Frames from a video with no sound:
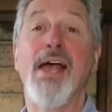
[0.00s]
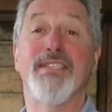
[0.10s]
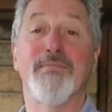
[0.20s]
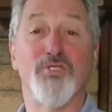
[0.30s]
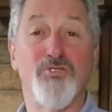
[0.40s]

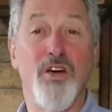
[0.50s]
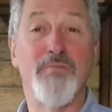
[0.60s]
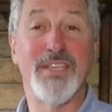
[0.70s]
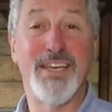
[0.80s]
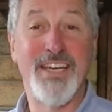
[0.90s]

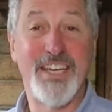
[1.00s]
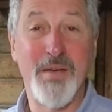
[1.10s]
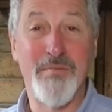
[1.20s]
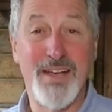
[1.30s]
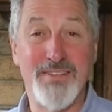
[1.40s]
subscribe to the
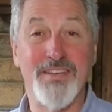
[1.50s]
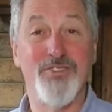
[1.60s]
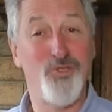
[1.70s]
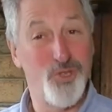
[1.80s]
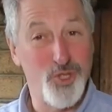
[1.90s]

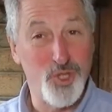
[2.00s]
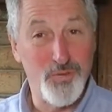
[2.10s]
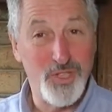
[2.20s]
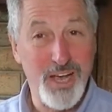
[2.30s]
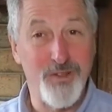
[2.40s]
ecoMaster
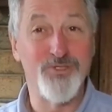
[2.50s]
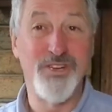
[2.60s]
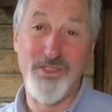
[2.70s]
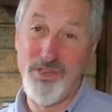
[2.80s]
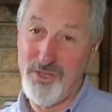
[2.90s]
YouTube channel
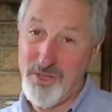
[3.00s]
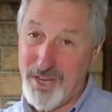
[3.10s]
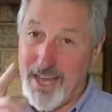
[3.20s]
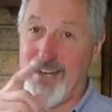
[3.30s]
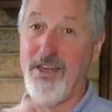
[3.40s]
so that you
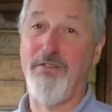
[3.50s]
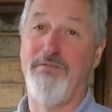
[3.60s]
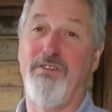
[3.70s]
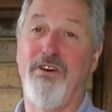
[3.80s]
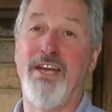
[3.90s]
get
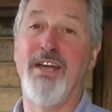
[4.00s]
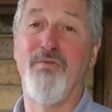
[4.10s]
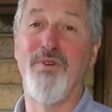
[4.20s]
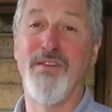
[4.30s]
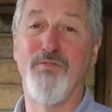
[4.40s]
notified
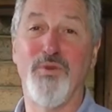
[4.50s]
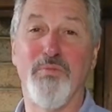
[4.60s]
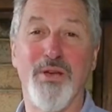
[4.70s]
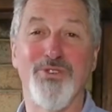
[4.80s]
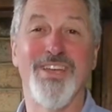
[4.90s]
whenever we
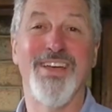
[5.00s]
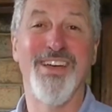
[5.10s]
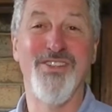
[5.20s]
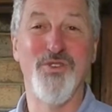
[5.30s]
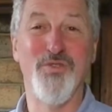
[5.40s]
post
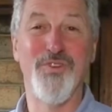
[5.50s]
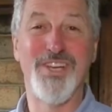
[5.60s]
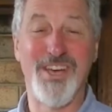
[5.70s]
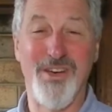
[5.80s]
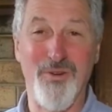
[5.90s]
a new
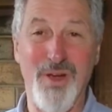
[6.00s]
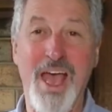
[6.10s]
video.